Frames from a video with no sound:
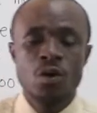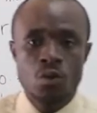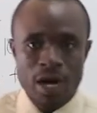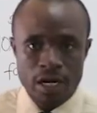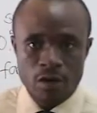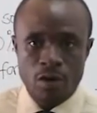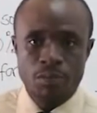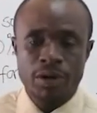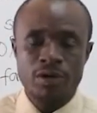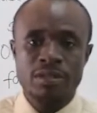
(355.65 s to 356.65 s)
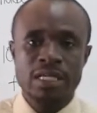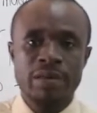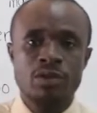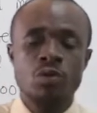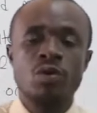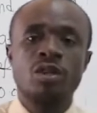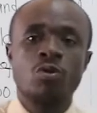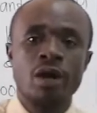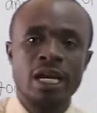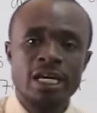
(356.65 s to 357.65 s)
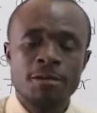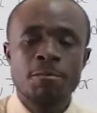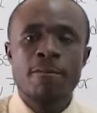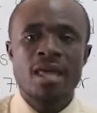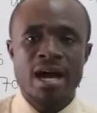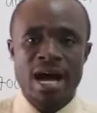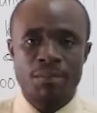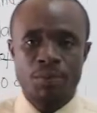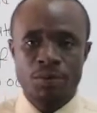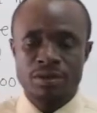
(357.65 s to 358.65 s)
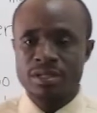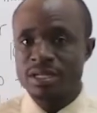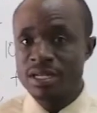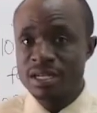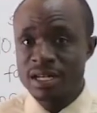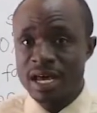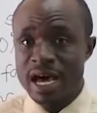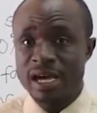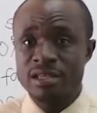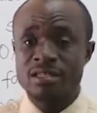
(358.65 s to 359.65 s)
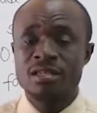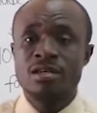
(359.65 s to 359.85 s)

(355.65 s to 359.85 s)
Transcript: while their companions slept, were toiling upwards in the night.